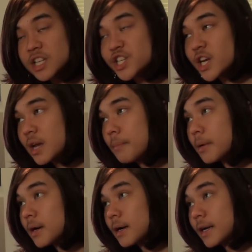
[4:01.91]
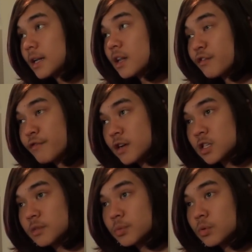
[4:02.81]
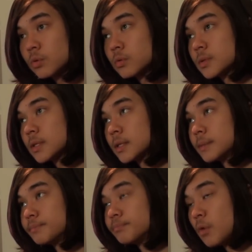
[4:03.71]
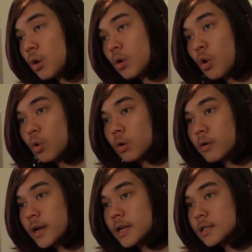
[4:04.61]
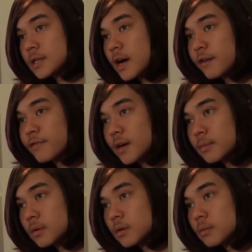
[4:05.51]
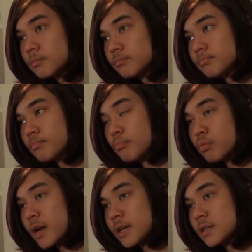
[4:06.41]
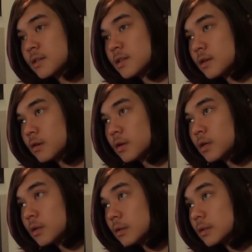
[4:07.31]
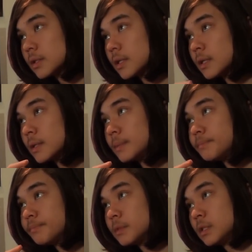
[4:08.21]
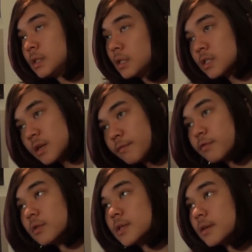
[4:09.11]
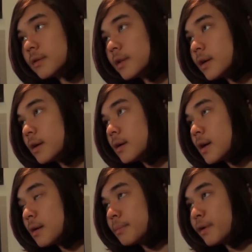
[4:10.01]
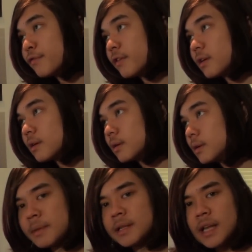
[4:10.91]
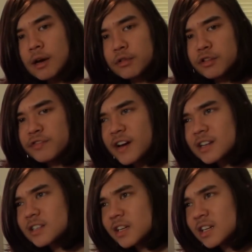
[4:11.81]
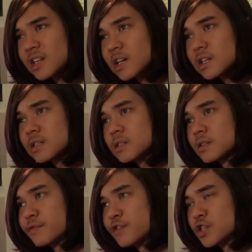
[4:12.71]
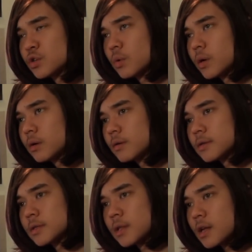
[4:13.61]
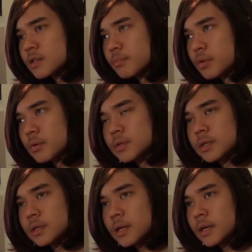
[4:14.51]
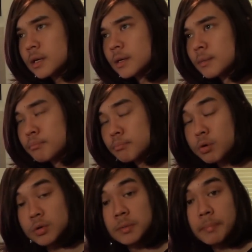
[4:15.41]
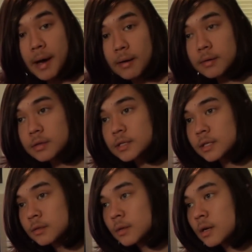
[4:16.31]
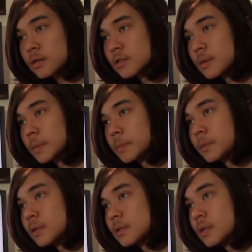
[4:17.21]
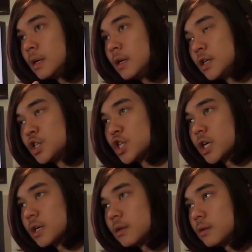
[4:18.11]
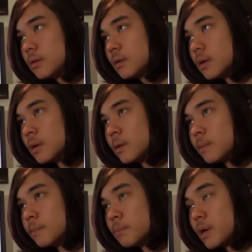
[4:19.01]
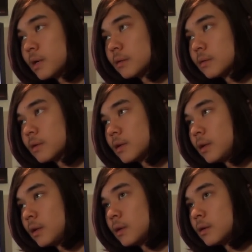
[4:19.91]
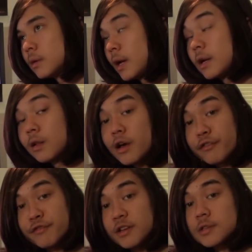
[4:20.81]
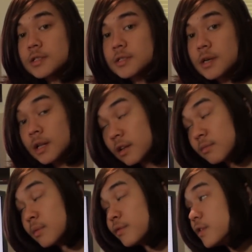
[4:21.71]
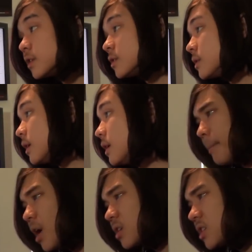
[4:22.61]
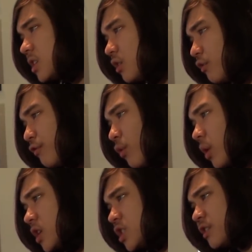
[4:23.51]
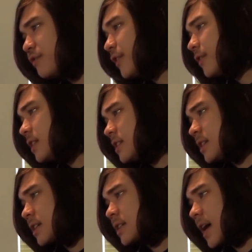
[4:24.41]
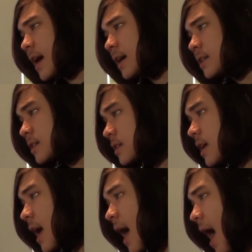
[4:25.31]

cliche, but I eat a lot of vegetables, whole grains, high fiber, bread and cereals, some fruits here and there, not a big fan. Mainly healthy fats like nuts, fish oils, lots of protein like protein powders. I do a lot of supplements, chicken, breast, and I eat a lot of fish. I love my fish. Boxio456 asks,